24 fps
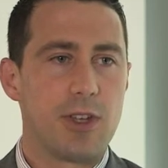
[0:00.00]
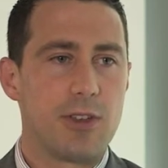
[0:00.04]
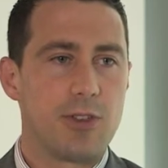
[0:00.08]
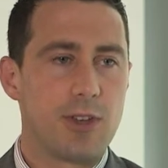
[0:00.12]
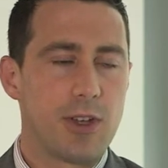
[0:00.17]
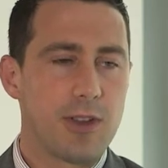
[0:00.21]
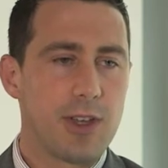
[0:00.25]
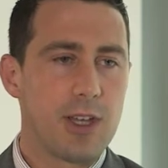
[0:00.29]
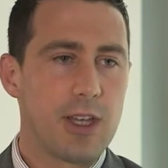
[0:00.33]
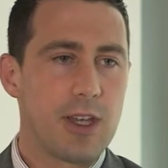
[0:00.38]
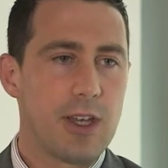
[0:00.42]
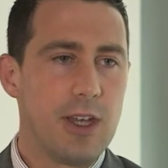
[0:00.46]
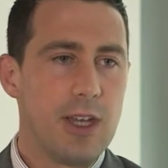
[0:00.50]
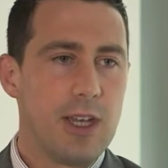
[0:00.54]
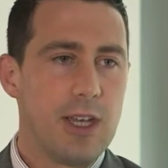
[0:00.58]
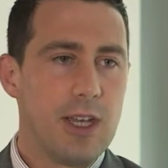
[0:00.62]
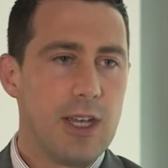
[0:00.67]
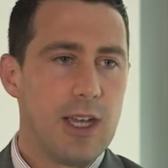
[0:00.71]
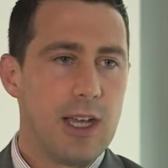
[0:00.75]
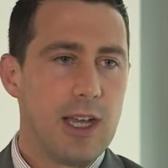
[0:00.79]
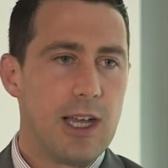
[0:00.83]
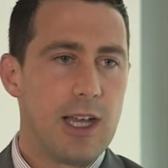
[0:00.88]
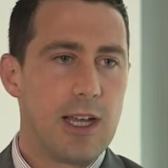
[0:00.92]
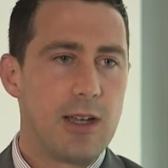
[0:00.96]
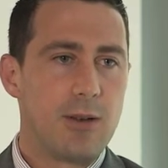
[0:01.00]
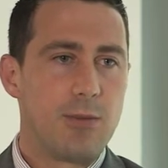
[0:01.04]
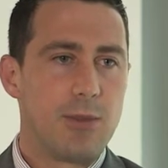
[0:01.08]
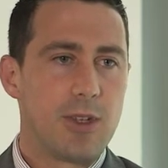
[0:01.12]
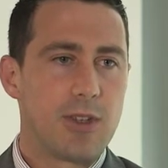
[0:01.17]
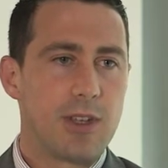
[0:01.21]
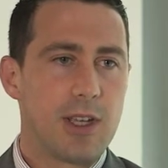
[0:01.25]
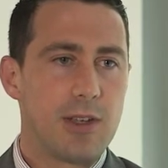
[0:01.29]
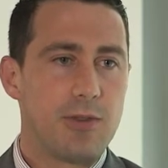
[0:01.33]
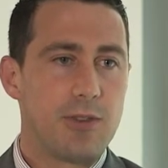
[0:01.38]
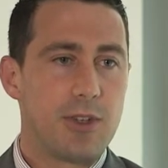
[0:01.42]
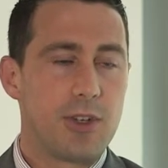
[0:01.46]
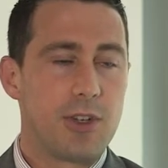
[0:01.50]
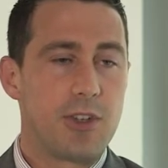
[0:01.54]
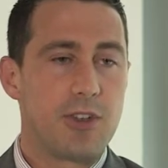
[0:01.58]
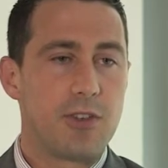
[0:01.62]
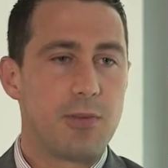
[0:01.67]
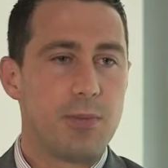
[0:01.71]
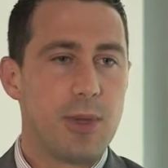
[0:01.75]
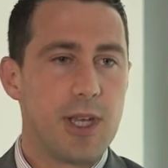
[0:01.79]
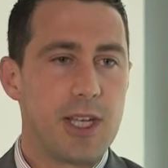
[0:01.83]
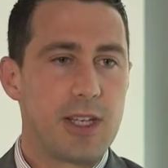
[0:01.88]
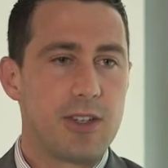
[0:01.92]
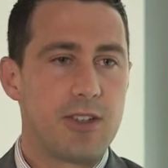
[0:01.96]
So I think it's safe to
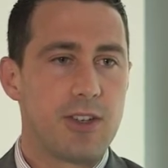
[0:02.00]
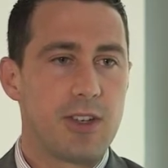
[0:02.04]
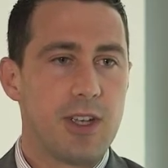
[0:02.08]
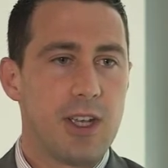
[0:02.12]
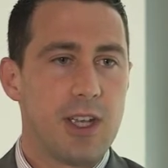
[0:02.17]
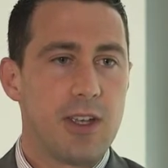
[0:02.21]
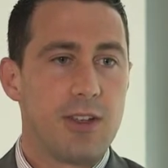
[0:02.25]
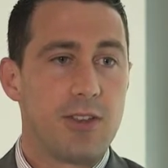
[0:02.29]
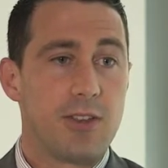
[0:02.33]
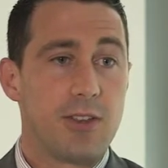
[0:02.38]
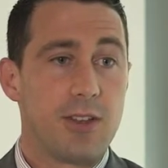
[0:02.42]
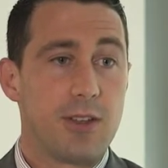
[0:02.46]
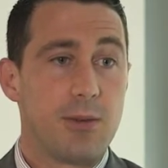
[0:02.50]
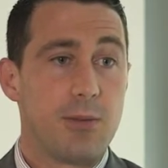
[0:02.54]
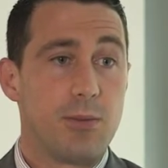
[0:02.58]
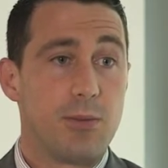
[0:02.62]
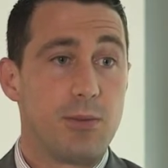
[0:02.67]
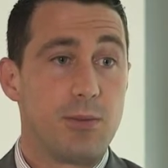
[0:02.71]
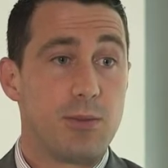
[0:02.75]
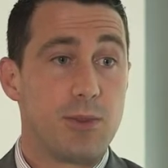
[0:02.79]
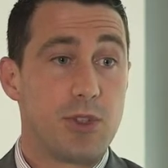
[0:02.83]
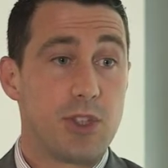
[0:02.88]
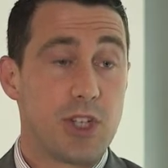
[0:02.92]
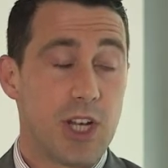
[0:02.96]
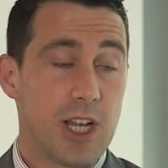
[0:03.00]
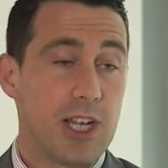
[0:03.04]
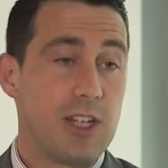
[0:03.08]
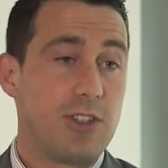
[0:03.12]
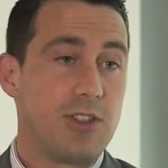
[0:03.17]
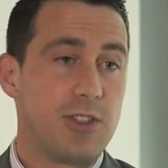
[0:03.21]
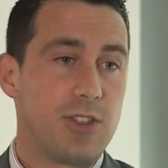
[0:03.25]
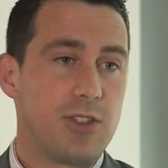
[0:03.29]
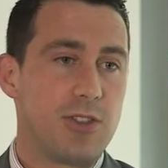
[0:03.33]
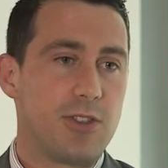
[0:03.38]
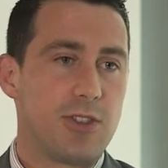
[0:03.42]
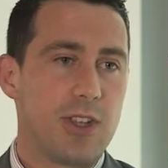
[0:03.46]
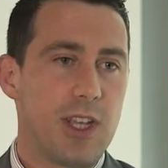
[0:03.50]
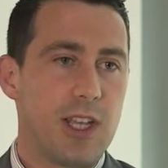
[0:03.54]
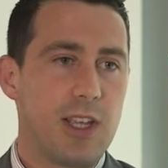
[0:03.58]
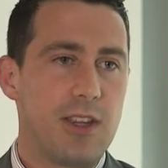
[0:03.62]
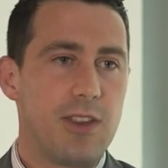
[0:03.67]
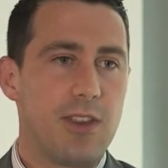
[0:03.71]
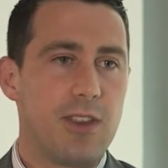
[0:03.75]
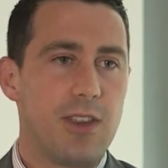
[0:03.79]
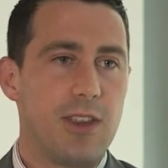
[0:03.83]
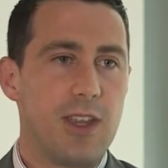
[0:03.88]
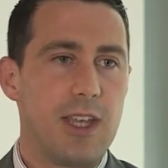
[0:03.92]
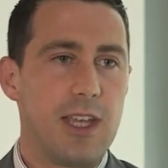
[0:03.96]
expect some changes
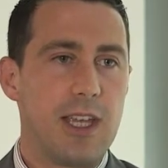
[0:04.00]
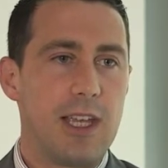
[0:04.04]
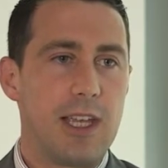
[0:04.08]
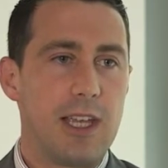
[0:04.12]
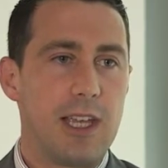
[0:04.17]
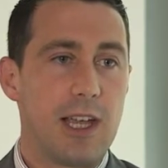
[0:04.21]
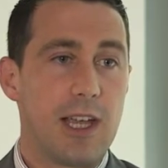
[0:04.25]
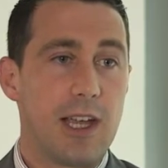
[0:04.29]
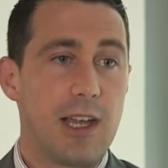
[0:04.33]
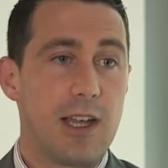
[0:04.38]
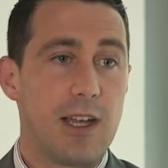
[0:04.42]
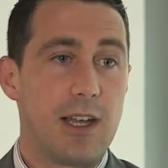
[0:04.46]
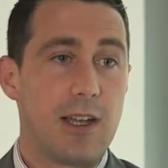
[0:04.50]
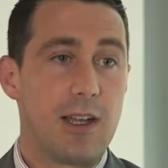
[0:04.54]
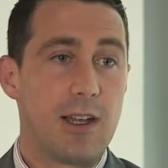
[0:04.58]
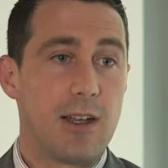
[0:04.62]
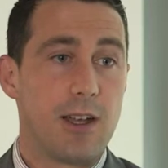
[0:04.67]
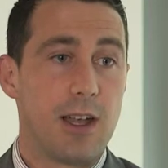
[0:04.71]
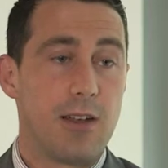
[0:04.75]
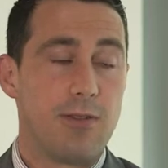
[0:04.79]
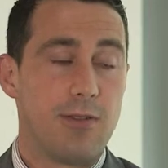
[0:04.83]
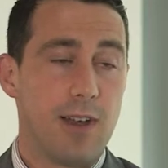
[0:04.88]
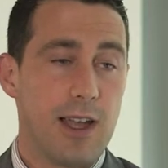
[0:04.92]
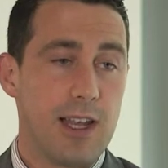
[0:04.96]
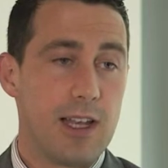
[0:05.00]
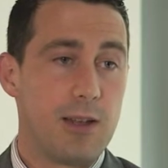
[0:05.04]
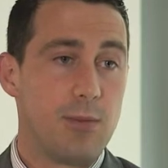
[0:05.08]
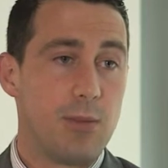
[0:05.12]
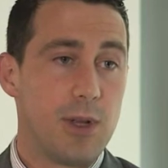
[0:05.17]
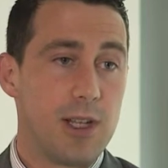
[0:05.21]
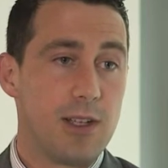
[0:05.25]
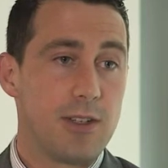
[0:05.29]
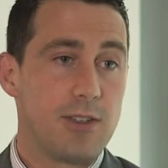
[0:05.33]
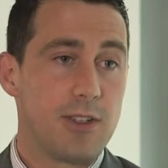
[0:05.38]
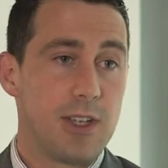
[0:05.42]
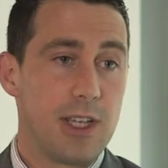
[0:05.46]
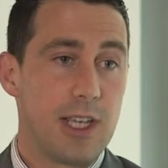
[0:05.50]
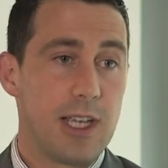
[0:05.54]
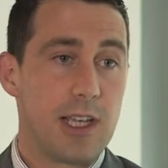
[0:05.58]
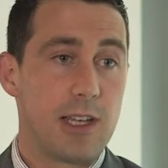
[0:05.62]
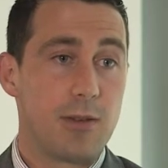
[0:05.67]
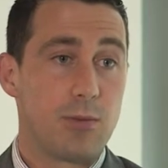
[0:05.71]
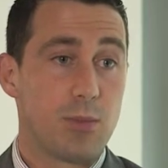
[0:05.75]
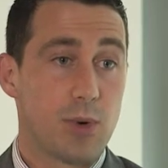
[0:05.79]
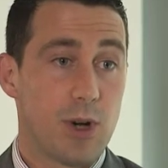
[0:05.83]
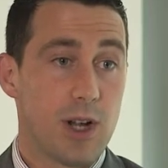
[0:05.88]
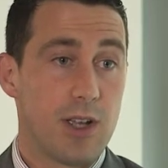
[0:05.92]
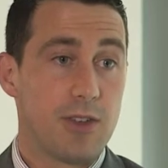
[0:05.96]
in the availability
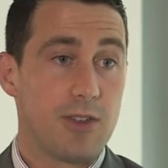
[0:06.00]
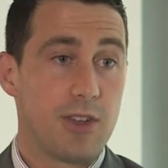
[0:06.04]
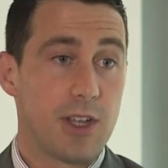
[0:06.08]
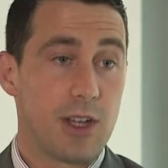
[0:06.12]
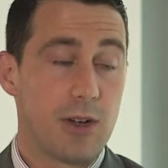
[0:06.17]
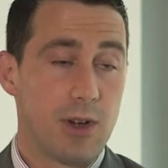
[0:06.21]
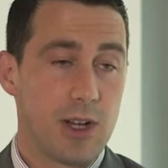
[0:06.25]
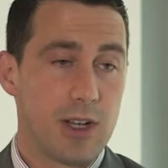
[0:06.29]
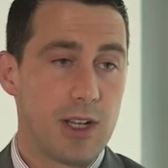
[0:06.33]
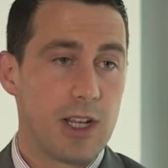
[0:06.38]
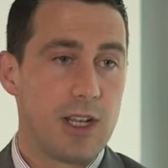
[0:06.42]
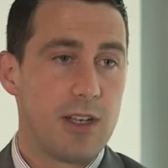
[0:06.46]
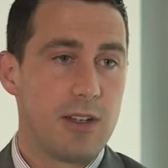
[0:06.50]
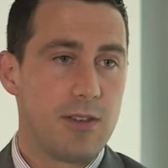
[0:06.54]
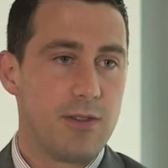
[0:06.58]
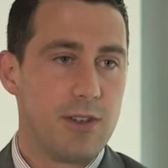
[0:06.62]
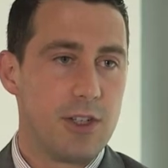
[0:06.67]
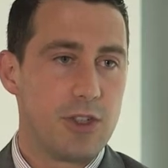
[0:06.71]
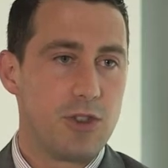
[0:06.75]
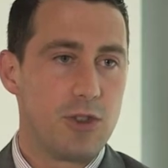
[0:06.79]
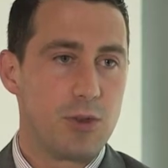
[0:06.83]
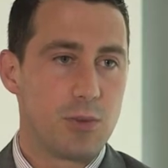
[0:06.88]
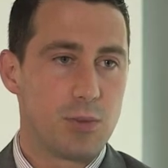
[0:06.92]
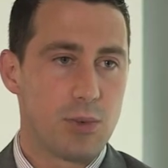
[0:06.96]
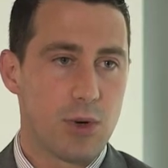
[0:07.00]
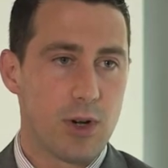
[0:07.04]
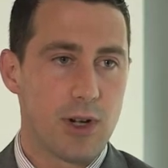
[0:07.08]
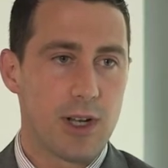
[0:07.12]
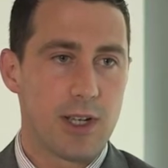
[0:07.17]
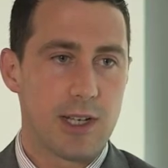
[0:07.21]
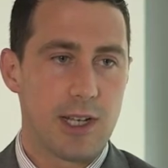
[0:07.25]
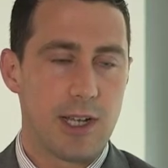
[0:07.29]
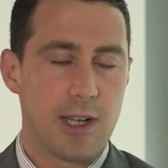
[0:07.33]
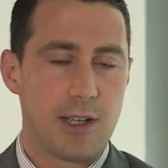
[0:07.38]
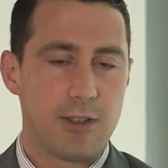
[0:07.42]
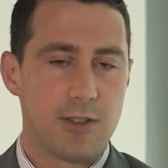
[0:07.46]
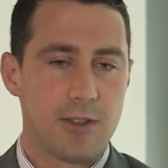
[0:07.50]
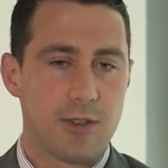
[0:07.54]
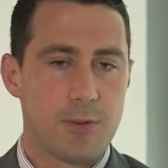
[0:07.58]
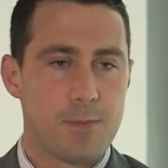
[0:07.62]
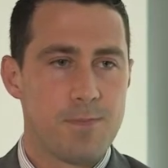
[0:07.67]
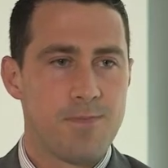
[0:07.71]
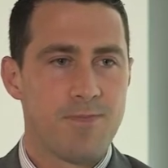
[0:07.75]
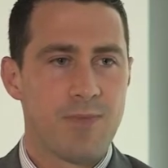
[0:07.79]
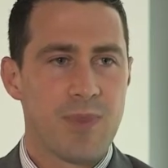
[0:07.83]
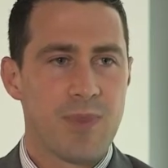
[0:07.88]
and pricing around individual product lines.